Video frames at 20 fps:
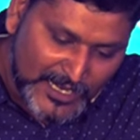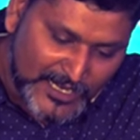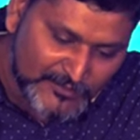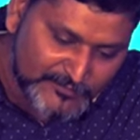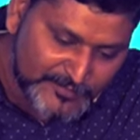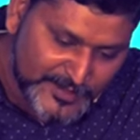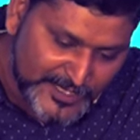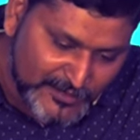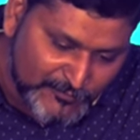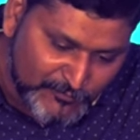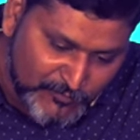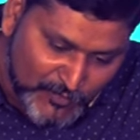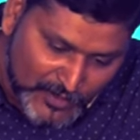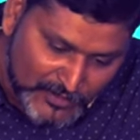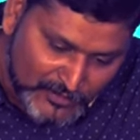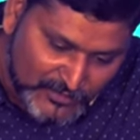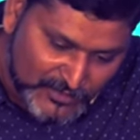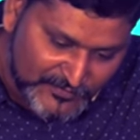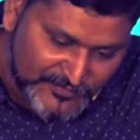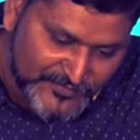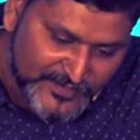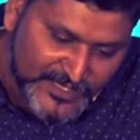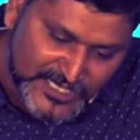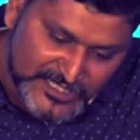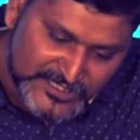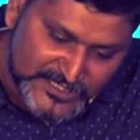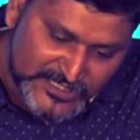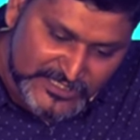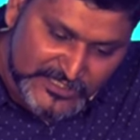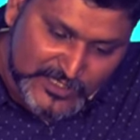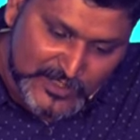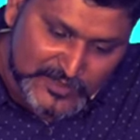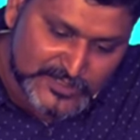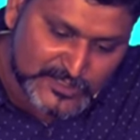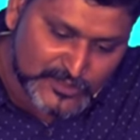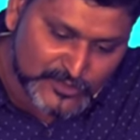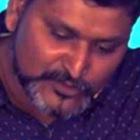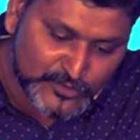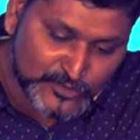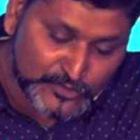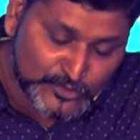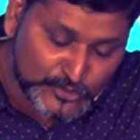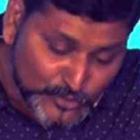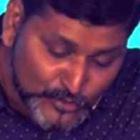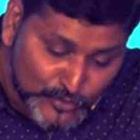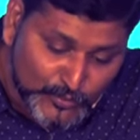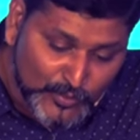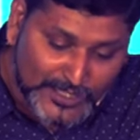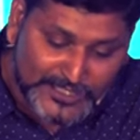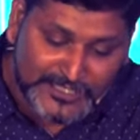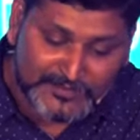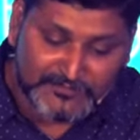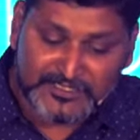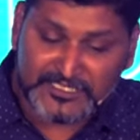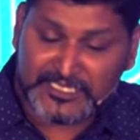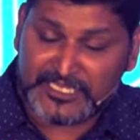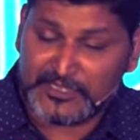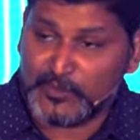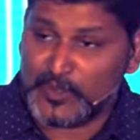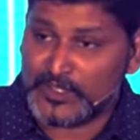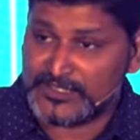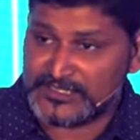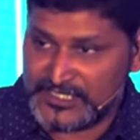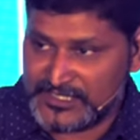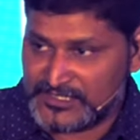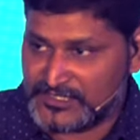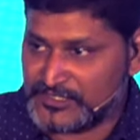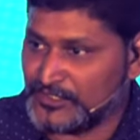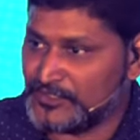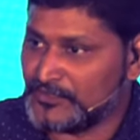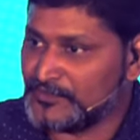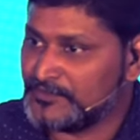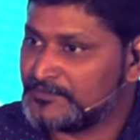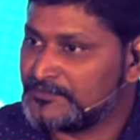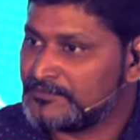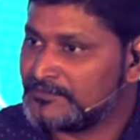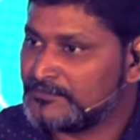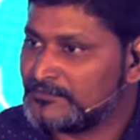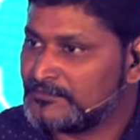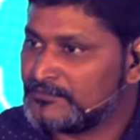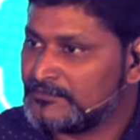Part of being follower of Christ is also to do whatever He wants us to do.